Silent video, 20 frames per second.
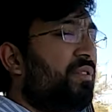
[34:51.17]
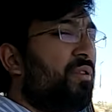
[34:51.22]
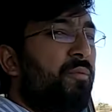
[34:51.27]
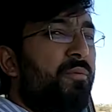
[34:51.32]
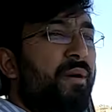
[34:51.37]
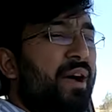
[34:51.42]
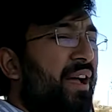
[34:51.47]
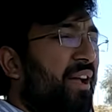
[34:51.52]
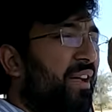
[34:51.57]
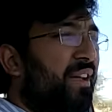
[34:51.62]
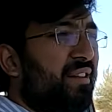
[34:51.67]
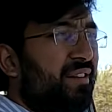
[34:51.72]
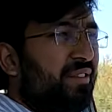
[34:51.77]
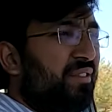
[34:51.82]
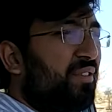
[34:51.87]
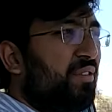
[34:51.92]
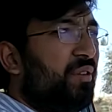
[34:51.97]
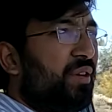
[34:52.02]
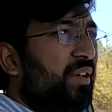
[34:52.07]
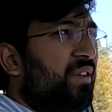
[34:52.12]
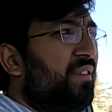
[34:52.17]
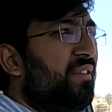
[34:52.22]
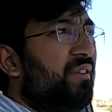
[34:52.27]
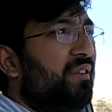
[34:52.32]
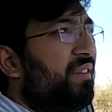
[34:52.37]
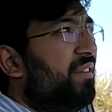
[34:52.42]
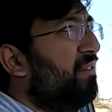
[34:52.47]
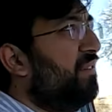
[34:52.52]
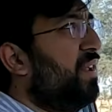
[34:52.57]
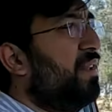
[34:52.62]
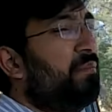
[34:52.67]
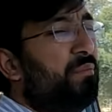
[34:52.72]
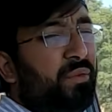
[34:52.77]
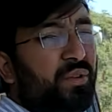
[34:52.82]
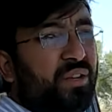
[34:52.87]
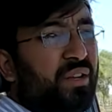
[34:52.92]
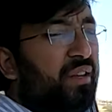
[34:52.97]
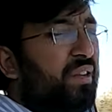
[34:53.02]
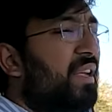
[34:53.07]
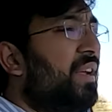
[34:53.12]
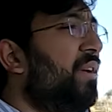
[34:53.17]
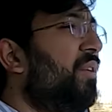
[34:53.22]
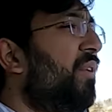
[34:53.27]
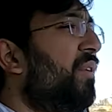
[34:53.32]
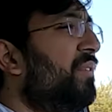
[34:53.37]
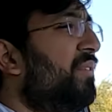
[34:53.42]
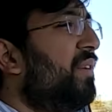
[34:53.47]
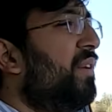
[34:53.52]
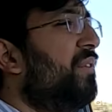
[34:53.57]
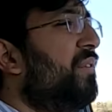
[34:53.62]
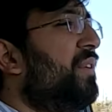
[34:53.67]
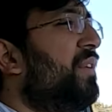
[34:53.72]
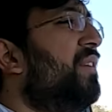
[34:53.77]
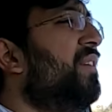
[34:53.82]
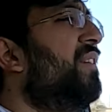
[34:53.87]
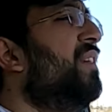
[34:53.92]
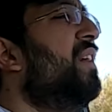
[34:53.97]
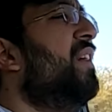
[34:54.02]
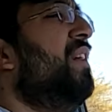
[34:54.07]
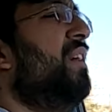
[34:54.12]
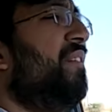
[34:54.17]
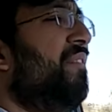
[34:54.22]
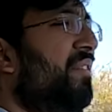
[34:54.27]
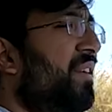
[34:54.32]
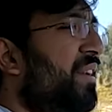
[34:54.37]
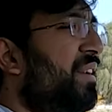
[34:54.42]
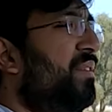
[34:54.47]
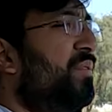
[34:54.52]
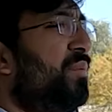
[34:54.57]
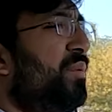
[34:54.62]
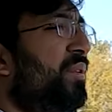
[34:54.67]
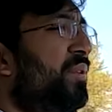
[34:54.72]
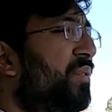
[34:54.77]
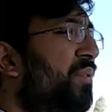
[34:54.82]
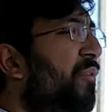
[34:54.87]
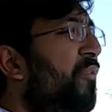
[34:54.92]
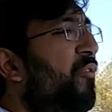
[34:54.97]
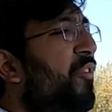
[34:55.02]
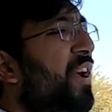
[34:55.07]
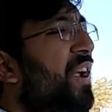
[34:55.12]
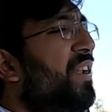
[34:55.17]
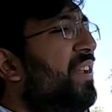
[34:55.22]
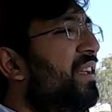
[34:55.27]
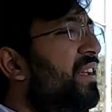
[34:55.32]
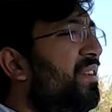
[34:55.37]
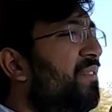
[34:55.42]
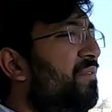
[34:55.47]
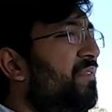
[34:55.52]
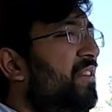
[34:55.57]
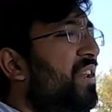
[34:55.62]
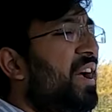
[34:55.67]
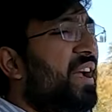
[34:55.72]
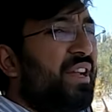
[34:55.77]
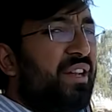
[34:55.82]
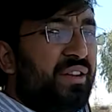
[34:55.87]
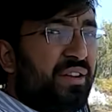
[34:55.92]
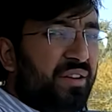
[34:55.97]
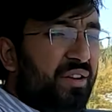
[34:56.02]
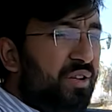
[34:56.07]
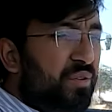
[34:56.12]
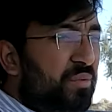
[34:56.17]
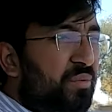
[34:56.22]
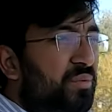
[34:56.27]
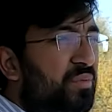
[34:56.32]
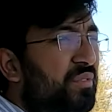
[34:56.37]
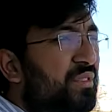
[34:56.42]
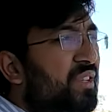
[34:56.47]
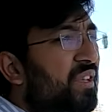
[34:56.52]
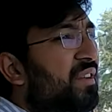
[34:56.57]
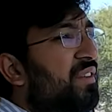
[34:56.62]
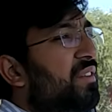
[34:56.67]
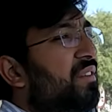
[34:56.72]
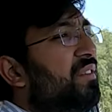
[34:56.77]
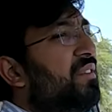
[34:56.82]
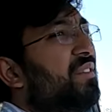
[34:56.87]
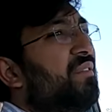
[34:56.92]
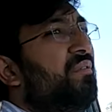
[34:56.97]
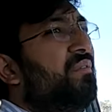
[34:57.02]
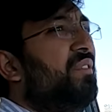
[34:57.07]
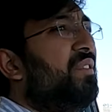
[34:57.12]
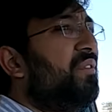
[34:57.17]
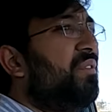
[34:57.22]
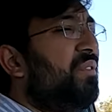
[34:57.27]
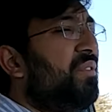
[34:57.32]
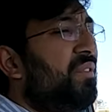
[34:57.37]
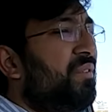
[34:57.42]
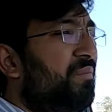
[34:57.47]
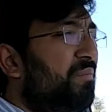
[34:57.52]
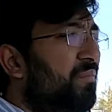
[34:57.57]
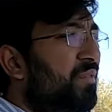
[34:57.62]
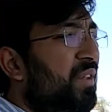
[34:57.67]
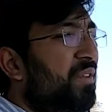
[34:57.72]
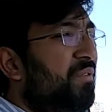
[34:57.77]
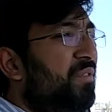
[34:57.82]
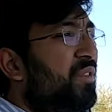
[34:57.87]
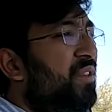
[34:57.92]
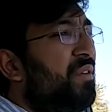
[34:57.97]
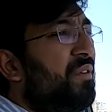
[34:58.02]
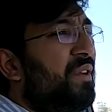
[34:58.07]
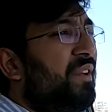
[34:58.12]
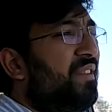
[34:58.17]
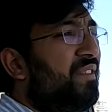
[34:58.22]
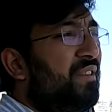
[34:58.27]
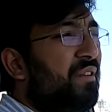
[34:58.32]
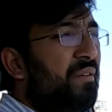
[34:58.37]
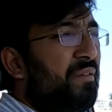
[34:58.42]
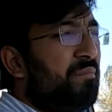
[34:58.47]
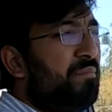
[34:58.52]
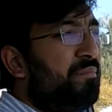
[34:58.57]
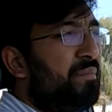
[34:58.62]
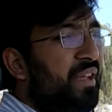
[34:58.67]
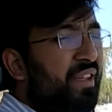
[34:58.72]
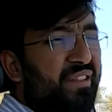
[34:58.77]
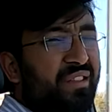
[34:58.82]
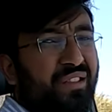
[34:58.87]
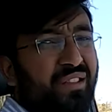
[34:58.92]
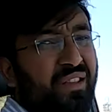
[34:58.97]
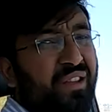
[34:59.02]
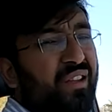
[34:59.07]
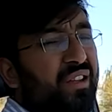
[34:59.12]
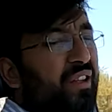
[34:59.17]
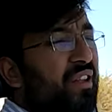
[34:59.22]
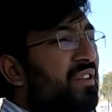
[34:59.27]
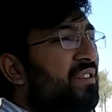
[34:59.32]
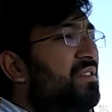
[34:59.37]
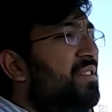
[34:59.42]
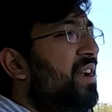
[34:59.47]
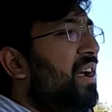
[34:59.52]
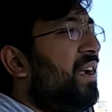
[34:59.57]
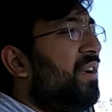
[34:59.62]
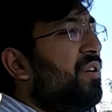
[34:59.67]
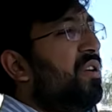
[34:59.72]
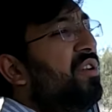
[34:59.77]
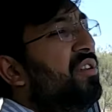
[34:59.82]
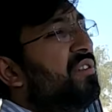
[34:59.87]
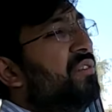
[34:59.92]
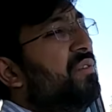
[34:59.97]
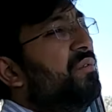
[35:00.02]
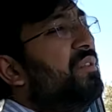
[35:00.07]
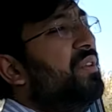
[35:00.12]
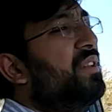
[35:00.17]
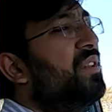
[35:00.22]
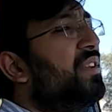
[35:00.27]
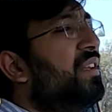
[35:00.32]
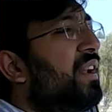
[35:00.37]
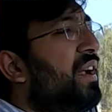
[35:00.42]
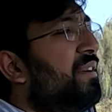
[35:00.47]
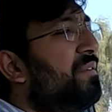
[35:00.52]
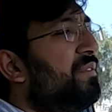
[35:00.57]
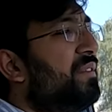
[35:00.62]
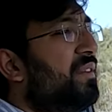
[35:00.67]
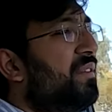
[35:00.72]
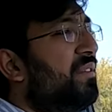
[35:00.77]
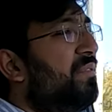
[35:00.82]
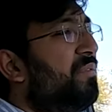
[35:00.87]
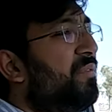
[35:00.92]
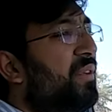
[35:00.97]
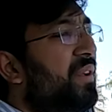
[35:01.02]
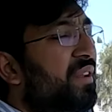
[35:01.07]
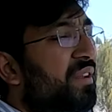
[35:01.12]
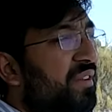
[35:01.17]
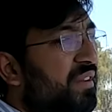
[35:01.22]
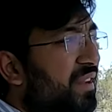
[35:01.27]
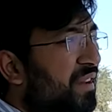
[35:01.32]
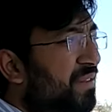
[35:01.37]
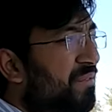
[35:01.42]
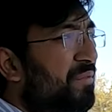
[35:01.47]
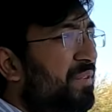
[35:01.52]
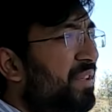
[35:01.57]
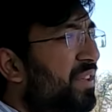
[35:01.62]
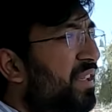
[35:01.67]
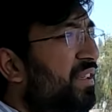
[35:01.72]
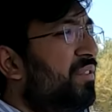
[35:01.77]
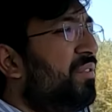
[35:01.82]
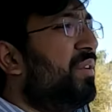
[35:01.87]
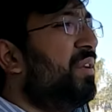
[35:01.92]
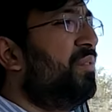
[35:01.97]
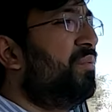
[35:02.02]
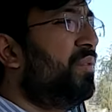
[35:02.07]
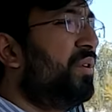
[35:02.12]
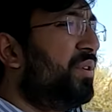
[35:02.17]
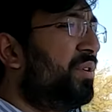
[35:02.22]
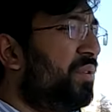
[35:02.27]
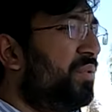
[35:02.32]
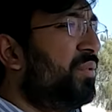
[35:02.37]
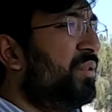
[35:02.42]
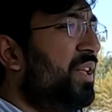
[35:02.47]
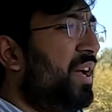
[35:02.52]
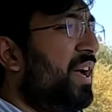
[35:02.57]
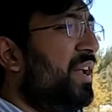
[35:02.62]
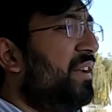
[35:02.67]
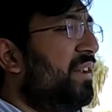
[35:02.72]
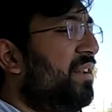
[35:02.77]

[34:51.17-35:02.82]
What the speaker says: go back and you can, I'll put the link also out here, where it would do fairly light dunes, and it's a mixed track also with gravel filled and everything, so it will do that.